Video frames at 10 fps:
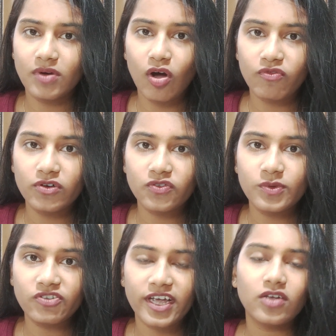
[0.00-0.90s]
offers
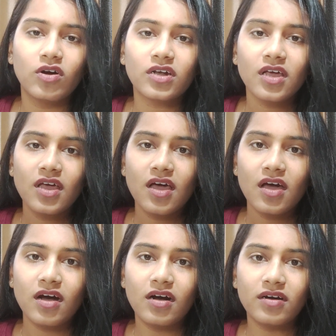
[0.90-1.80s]
which I got.
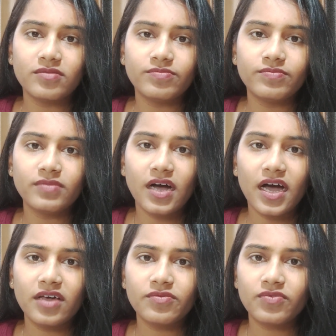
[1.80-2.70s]

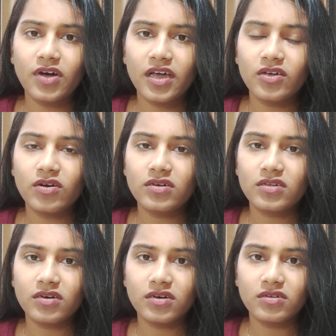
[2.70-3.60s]
I got
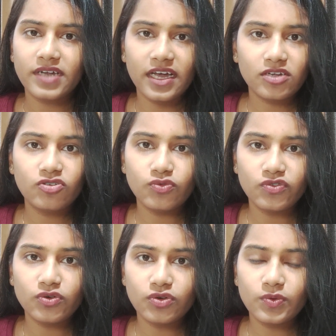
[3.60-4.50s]
rank
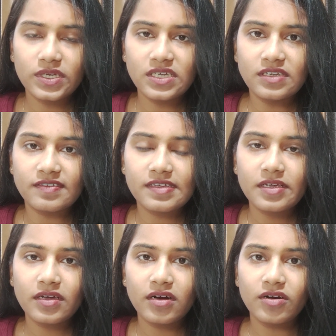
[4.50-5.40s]
202 in
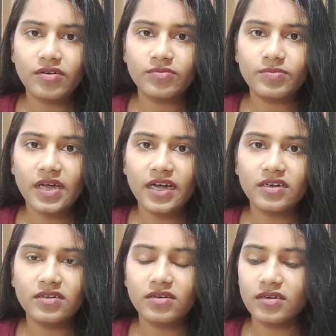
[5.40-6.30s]
EC
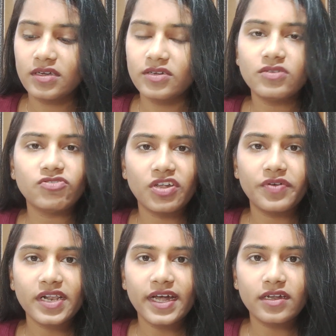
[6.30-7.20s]
and in
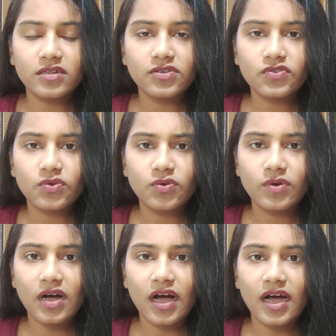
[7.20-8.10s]
general category.
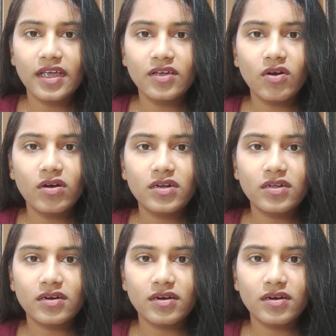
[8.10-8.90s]
So I got